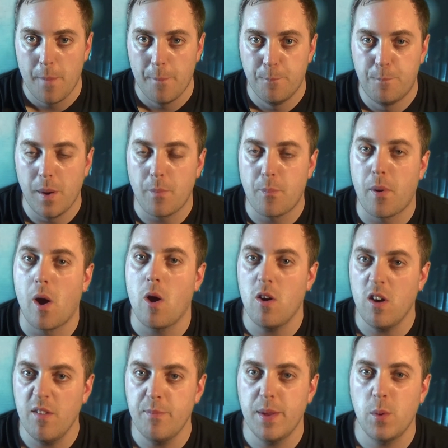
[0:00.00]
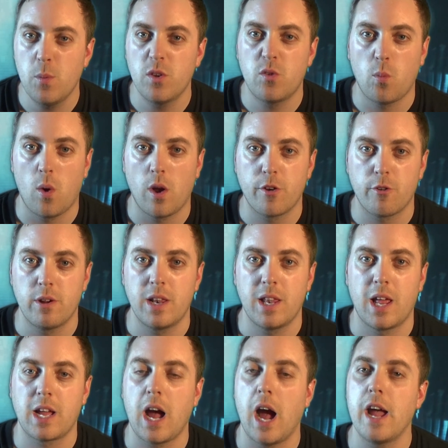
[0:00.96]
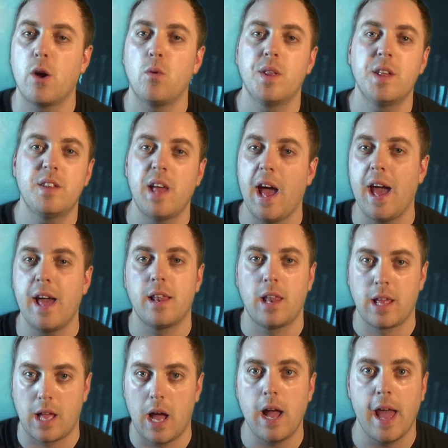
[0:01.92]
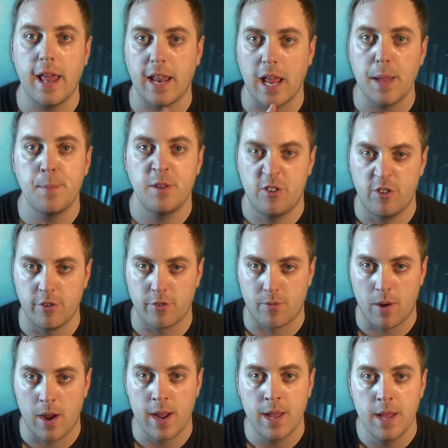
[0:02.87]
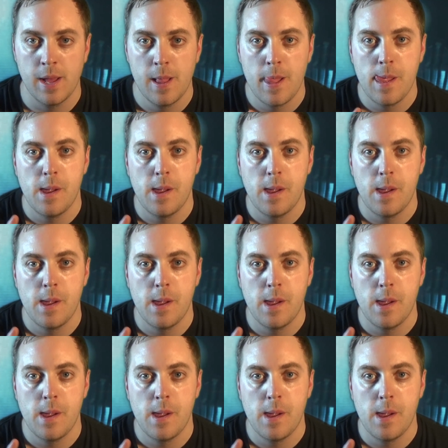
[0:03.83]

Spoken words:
but part of me was wondering, like, I had images, right?